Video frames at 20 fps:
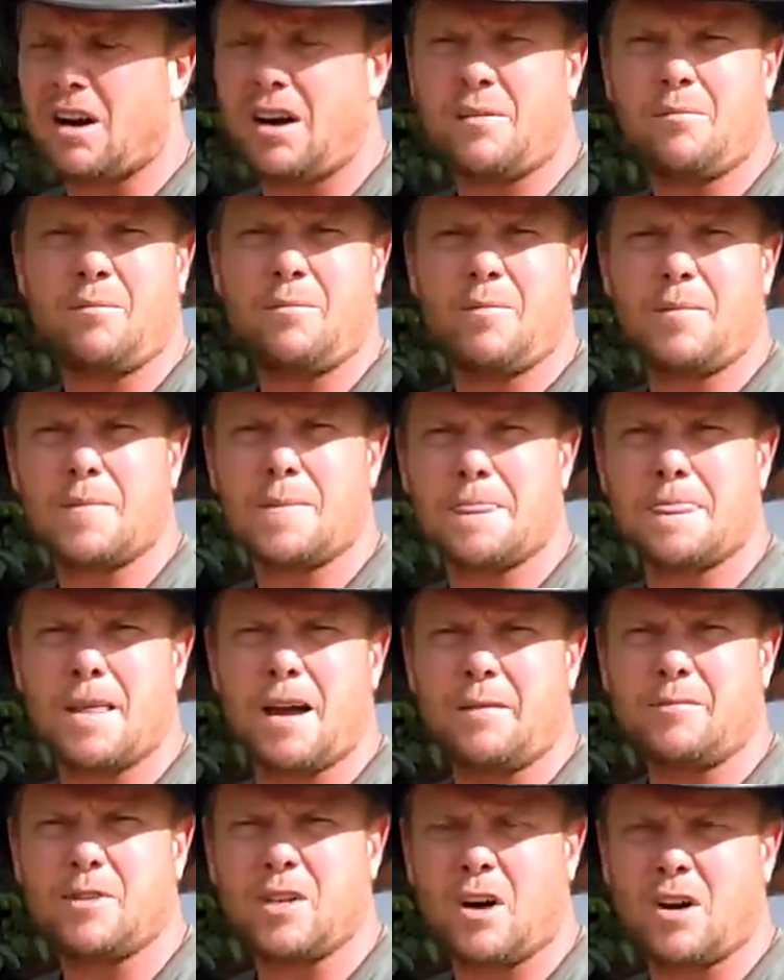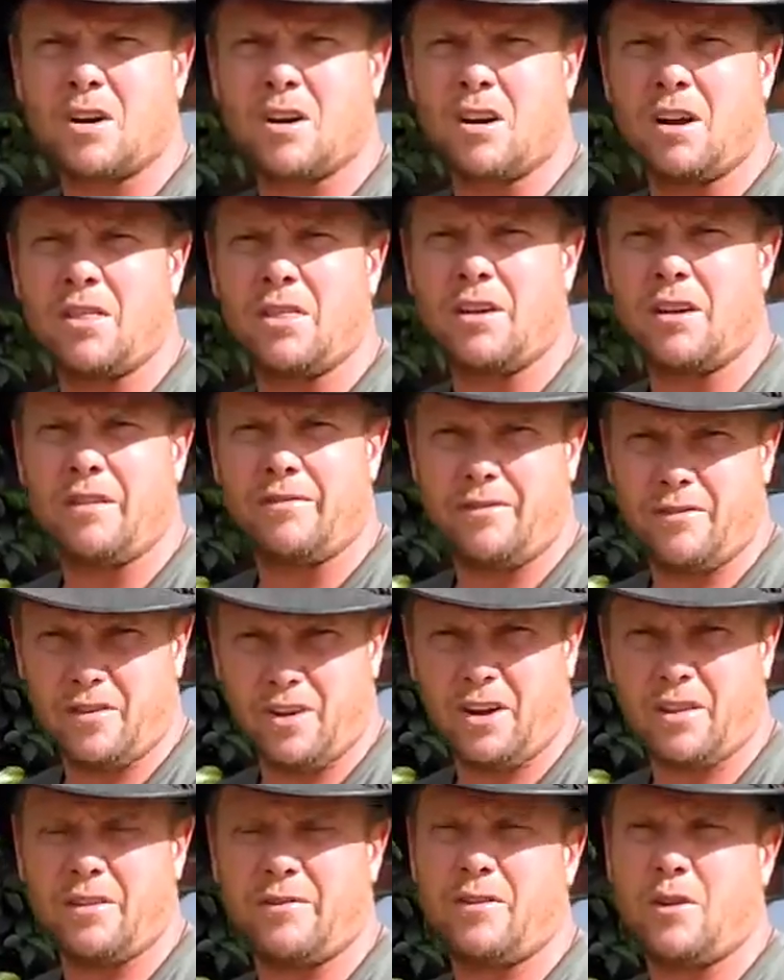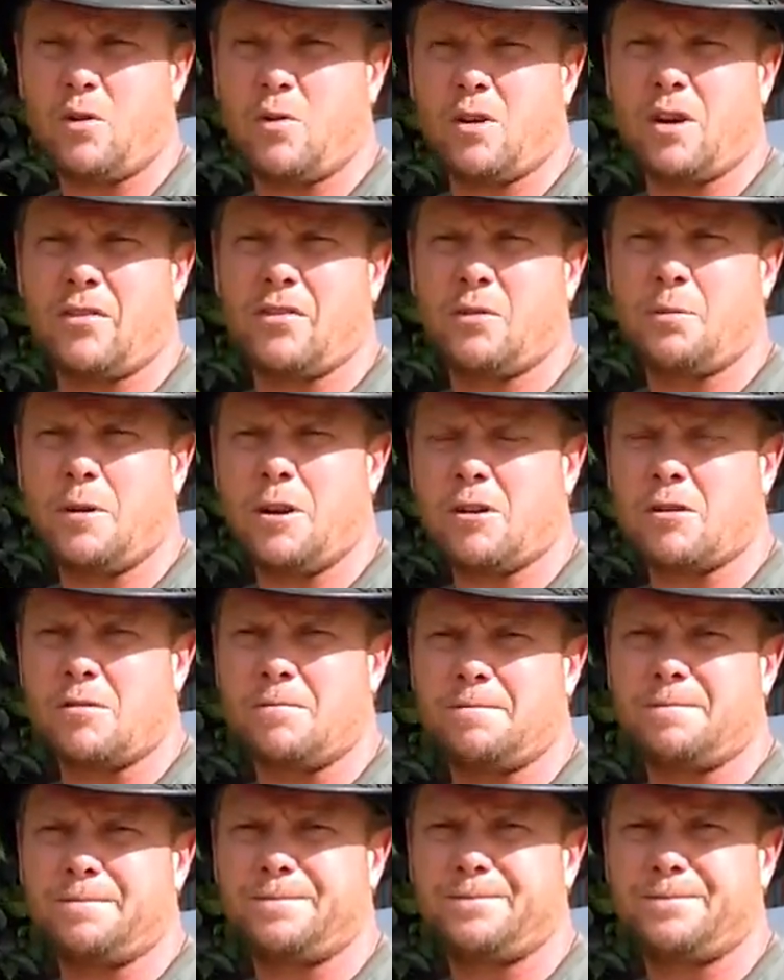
I'm I'm talking on the on the phone on speaker.